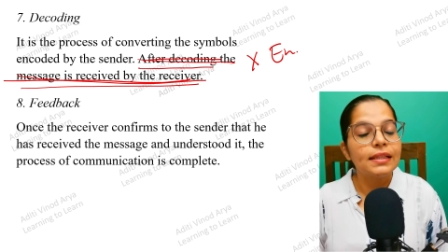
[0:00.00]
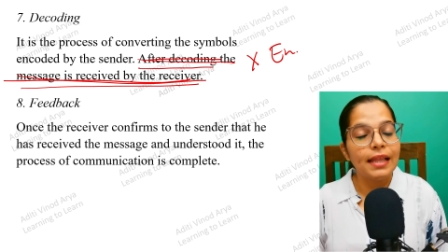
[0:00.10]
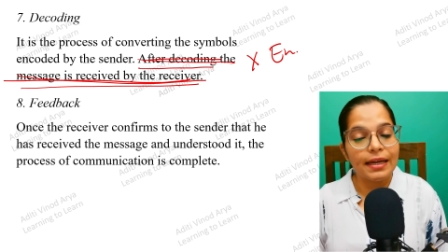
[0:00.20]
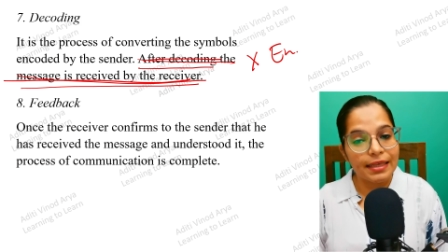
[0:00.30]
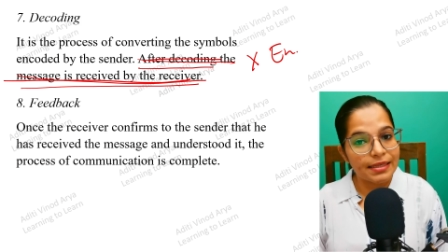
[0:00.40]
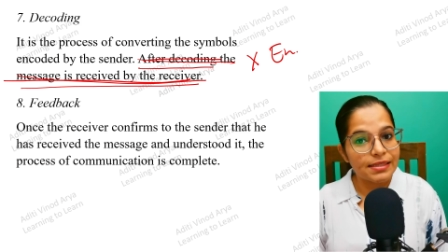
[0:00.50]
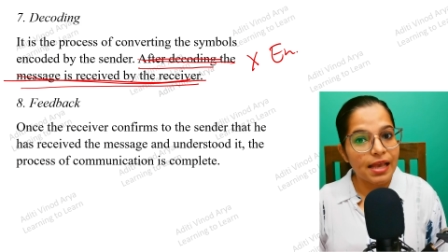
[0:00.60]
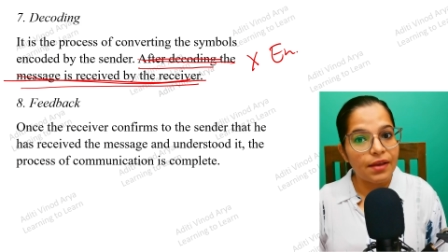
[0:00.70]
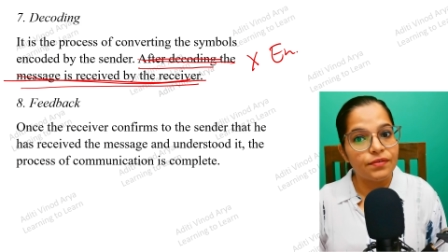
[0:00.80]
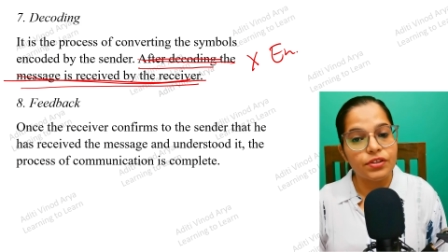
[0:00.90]
that yes
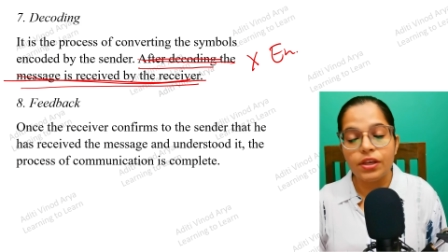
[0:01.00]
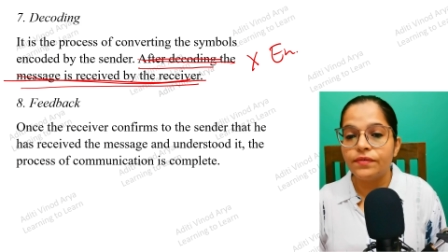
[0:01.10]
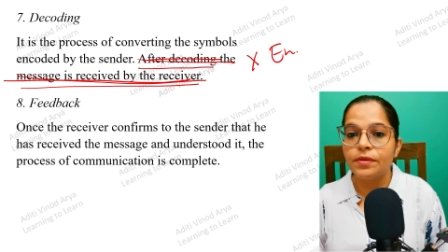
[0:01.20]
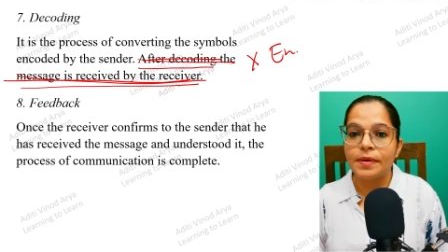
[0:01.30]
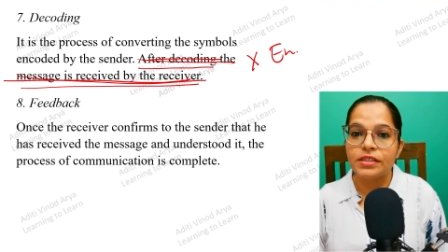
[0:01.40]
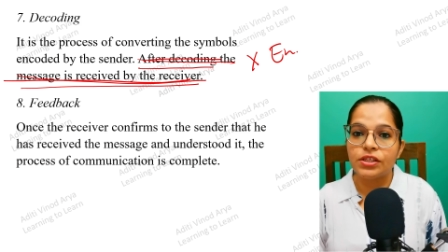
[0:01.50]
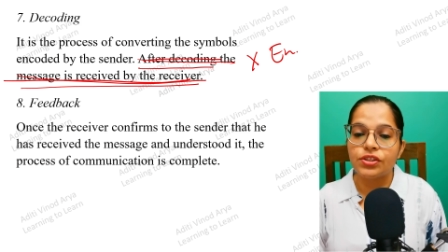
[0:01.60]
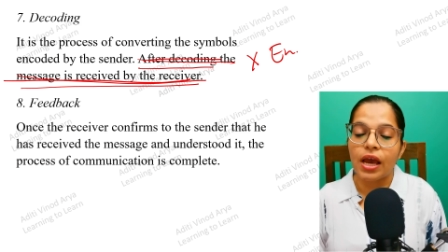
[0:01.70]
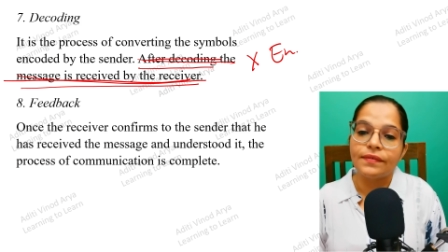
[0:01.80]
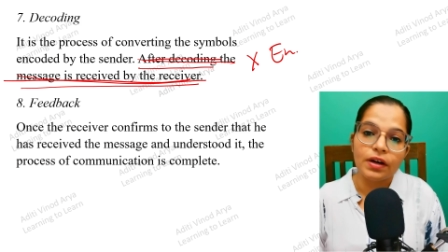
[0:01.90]
i've received the
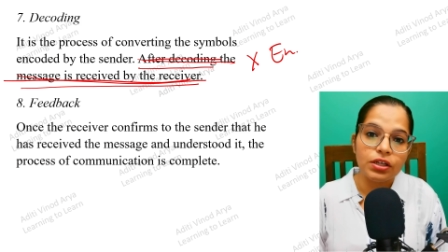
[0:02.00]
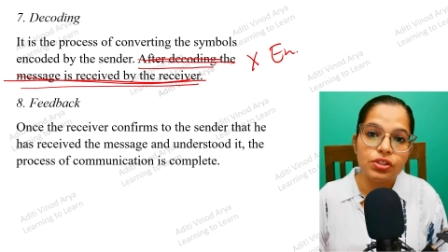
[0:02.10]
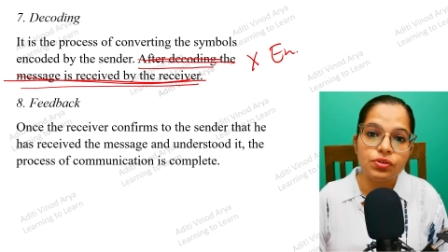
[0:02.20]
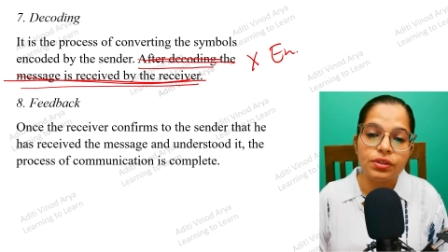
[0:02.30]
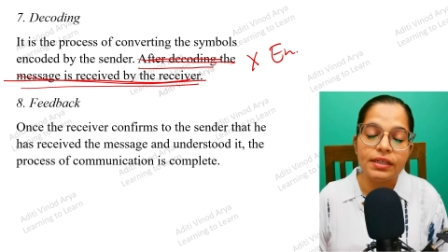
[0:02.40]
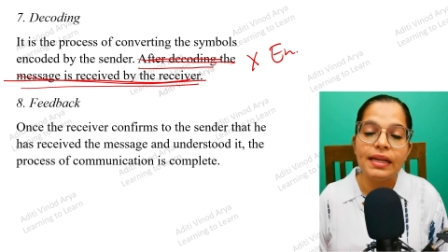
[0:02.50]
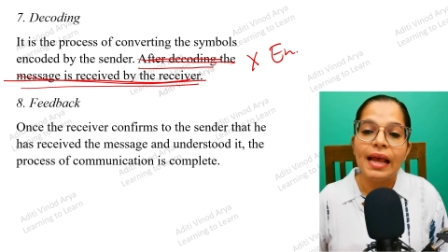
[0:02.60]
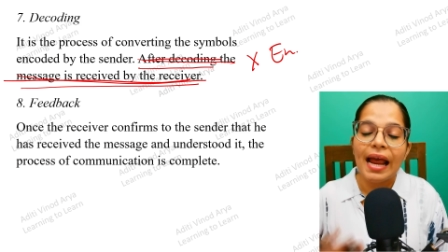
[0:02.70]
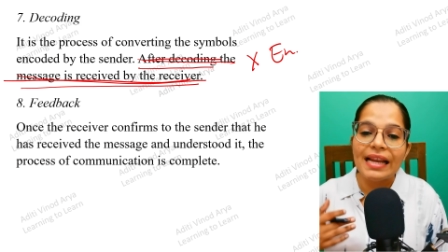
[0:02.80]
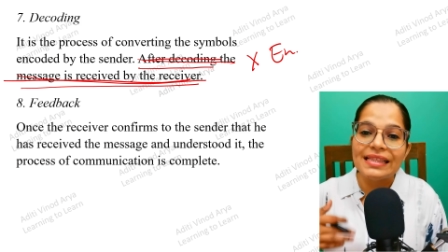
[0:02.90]
message i've understood it
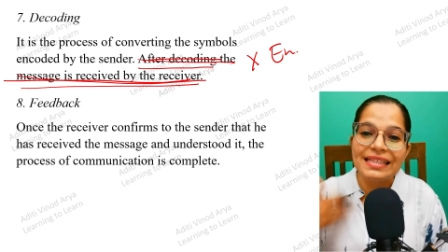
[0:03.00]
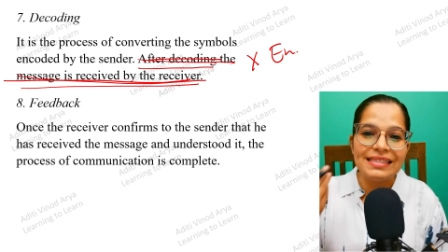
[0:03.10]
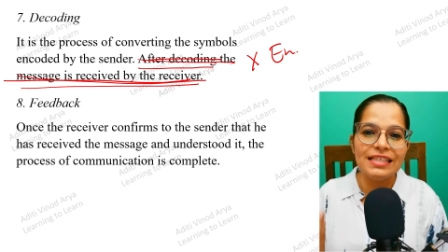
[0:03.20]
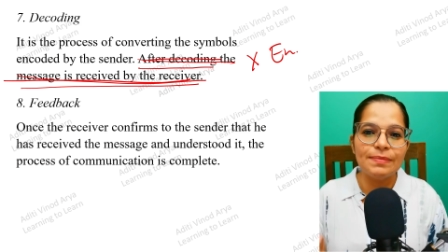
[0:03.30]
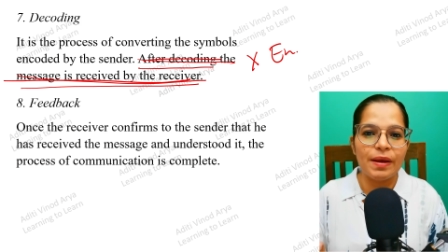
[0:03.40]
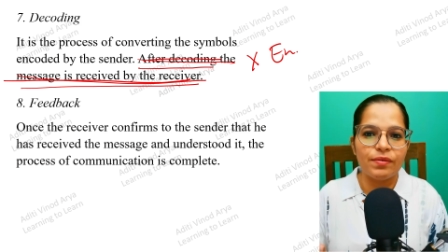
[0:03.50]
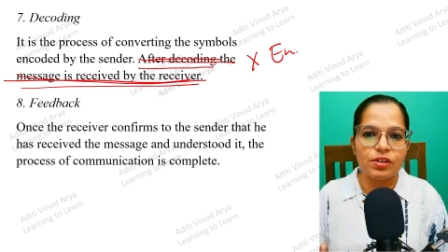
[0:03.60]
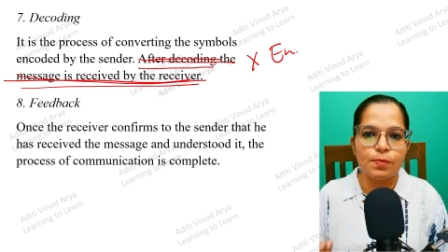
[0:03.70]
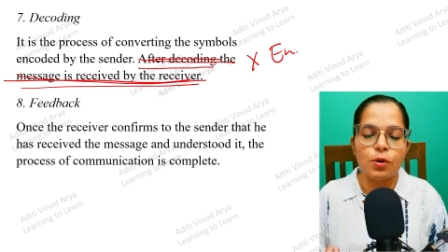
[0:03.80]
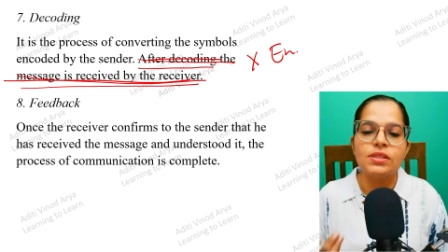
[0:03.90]
and this is my
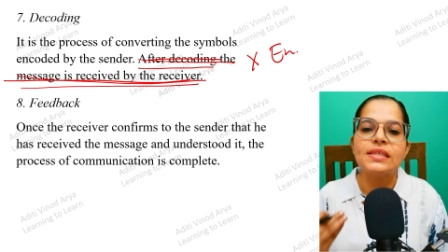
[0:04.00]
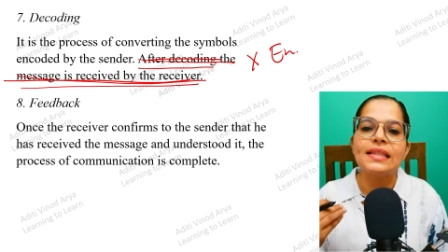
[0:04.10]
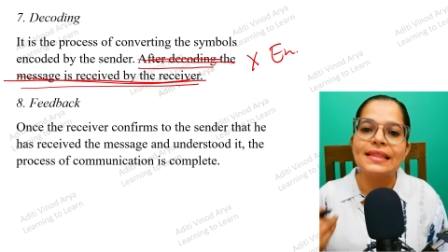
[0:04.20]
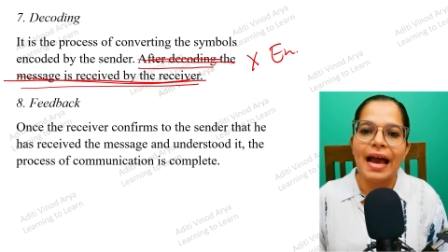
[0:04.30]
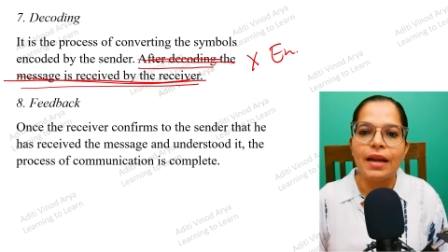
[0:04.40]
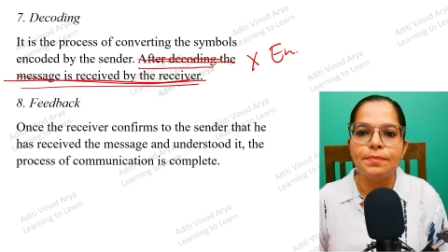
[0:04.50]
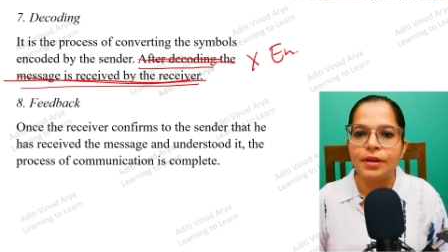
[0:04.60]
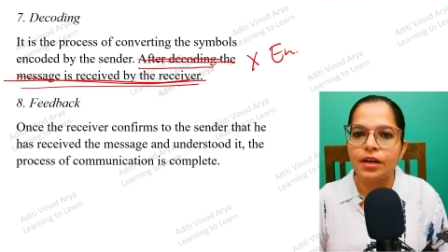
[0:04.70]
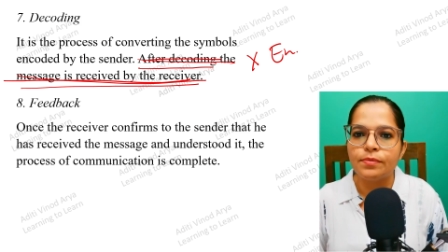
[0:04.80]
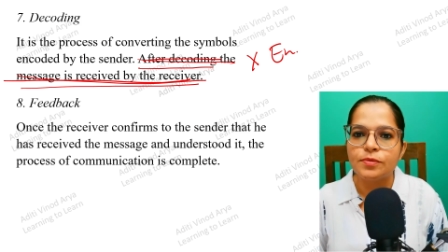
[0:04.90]
response that
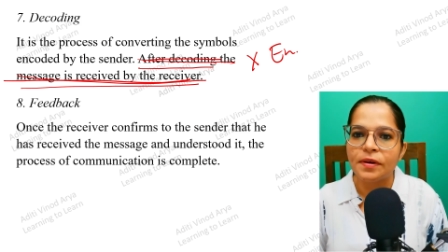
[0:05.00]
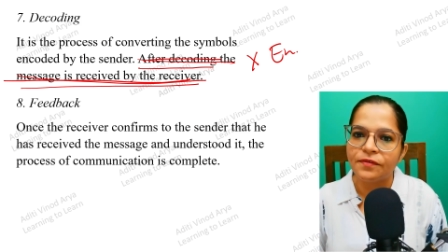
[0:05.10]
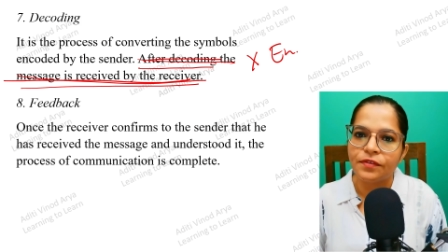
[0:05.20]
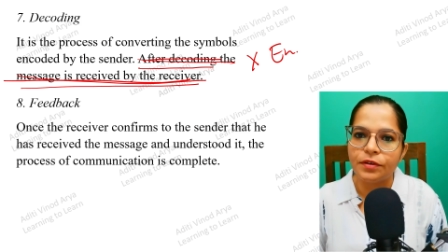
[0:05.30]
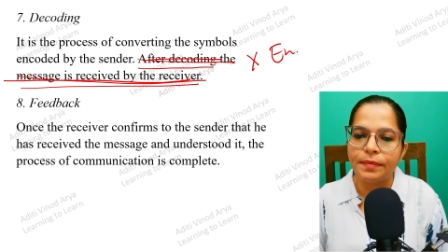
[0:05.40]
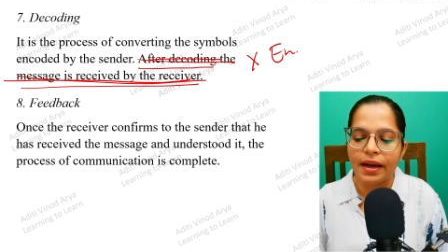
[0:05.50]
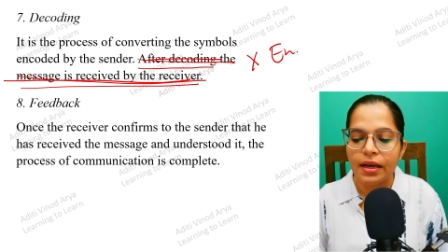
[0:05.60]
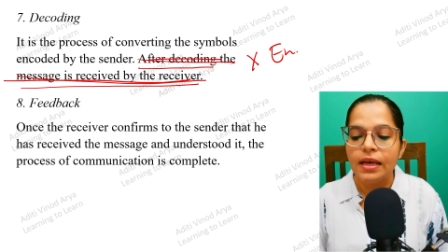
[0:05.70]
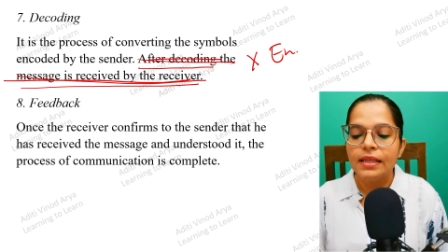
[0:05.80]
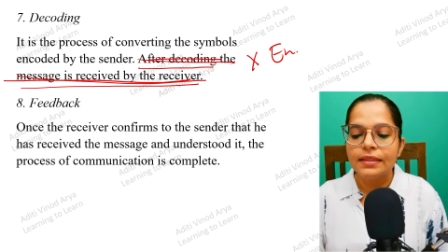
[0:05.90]
becomes my feedback